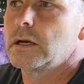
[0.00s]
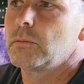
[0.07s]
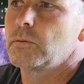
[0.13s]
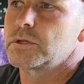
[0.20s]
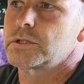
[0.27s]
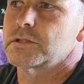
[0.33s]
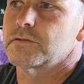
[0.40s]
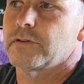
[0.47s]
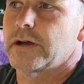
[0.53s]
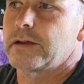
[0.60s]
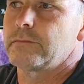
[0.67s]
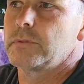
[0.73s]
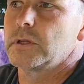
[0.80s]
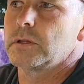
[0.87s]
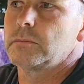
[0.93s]
which is
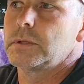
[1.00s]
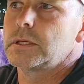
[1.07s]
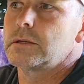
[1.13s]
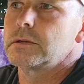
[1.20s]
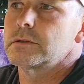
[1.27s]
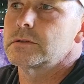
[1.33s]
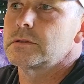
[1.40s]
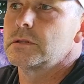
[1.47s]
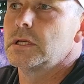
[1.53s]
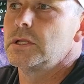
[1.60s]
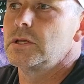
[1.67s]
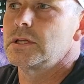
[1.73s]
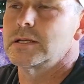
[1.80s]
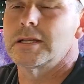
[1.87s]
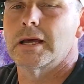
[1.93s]
5 millimeters, and
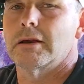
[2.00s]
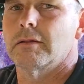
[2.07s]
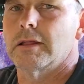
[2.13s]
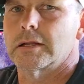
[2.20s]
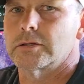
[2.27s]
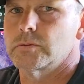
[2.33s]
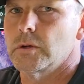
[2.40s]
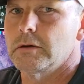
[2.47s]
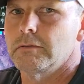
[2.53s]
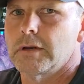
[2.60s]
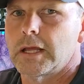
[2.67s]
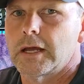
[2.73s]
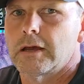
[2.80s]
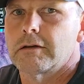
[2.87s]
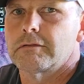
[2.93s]
you get down to that
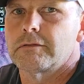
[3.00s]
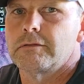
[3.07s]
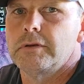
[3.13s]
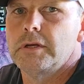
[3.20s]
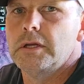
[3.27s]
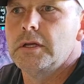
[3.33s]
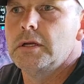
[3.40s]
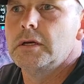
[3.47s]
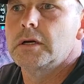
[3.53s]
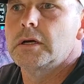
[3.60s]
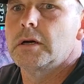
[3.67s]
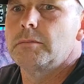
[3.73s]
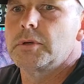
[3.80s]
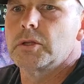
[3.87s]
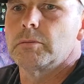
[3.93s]

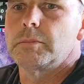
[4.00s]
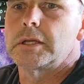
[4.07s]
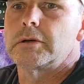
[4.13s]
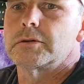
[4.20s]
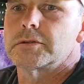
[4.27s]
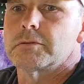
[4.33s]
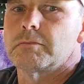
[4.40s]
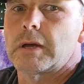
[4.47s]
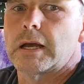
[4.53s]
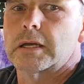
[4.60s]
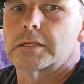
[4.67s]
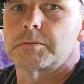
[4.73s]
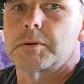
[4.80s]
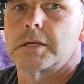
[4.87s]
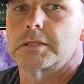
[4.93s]
12.5 millimeters of
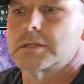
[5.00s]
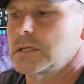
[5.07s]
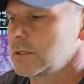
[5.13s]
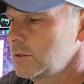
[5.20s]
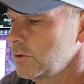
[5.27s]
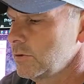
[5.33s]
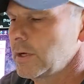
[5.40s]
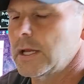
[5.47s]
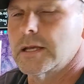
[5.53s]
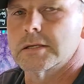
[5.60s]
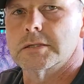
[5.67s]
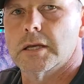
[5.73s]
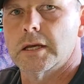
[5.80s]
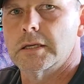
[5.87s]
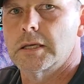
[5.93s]
back spacing in your
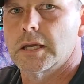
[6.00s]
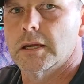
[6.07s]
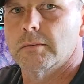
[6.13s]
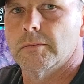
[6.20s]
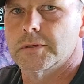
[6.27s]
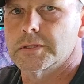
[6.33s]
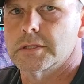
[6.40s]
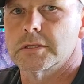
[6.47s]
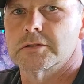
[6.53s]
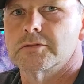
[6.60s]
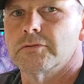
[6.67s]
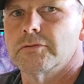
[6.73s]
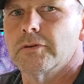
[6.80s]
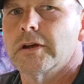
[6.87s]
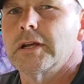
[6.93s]
ASI cameras, and it's
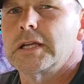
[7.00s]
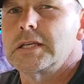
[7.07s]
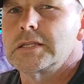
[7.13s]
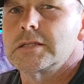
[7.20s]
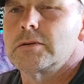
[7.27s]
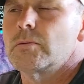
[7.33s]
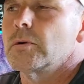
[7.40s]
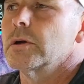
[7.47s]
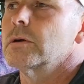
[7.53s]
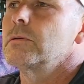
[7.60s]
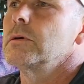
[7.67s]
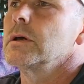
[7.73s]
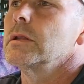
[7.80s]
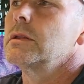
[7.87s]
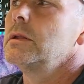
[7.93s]
very easy to work
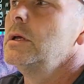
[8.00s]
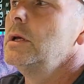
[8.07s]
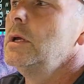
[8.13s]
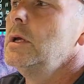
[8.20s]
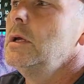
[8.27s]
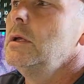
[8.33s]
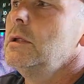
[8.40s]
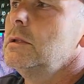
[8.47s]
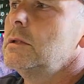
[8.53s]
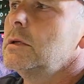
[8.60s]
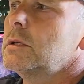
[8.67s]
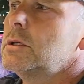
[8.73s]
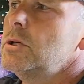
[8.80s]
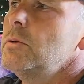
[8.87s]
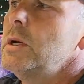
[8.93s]
with. The
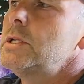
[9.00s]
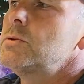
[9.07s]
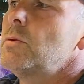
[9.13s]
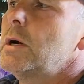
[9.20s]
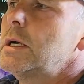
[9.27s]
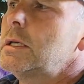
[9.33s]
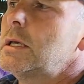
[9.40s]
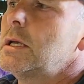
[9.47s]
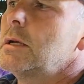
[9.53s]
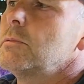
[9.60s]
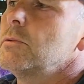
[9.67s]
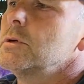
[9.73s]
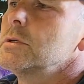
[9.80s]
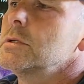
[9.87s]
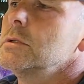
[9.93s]
QHY
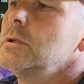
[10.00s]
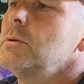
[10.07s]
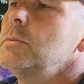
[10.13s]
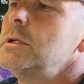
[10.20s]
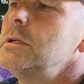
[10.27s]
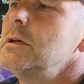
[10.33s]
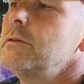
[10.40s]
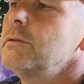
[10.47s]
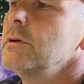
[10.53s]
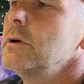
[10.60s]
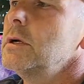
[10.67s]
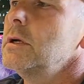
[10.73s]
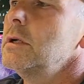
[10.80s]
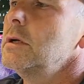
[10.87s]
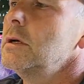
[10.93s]
camera is a little bit
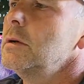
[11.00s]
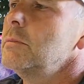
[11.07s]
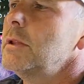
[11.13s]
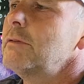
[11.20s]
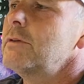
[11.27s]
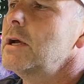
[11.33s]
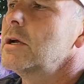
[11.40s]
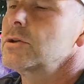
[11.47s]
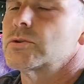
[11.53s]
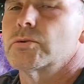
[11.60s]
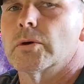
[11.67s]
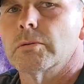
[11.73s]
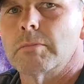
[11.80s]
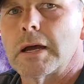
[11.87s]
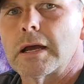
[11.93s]
different. They've got
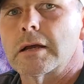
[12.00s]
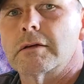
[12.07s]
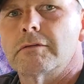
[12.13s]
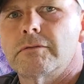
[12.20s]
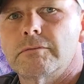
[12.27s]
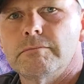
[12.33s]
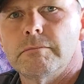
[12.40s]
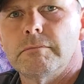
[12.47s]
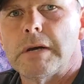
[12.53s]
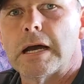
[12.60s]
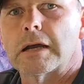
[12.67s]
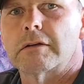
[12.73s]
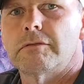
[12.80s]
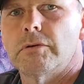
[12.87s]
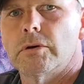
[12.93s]
short back
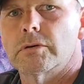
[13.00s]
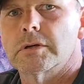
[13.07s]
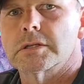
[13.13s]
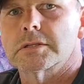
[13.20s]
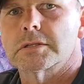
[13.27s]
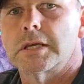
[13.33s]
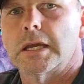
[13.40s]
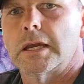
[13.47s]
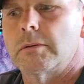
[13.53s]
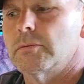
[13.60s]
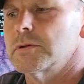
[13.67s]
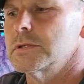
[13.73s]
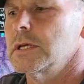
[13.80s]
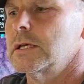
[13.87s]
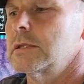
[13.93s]
focus
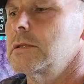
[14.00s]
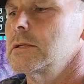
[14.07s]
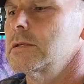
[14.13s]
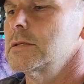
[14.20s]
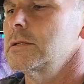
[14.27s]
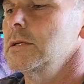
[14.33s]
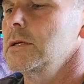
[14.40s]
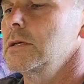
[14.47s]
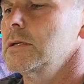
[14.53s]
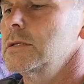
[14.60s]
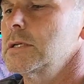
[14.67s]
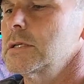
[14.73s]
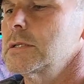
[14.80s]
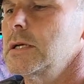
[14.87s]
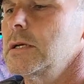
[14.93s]
cameras like this
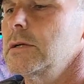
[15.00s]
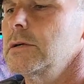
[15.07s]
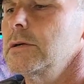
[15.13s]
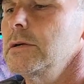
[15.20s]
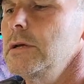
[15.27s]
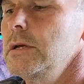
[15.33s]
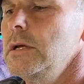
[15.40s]
600,